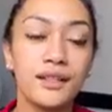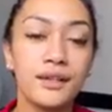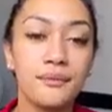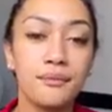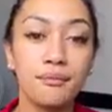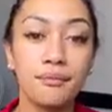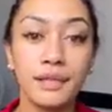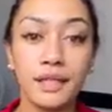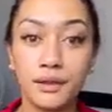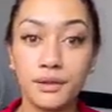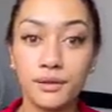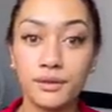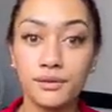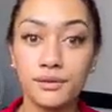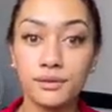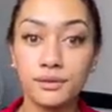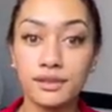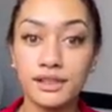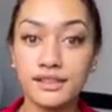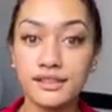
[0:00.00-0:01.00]

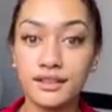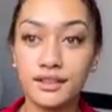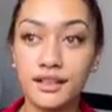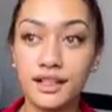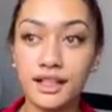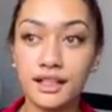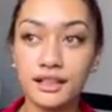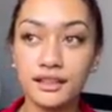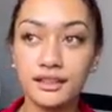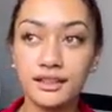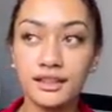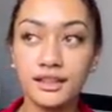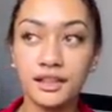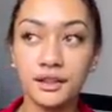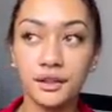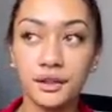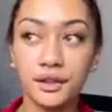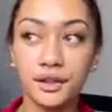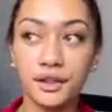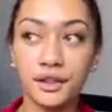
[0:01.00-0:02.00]
medal design.
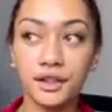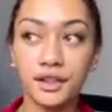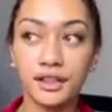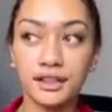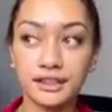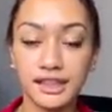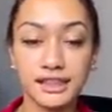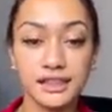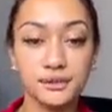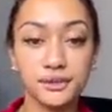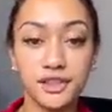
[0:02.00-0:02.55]
Yes,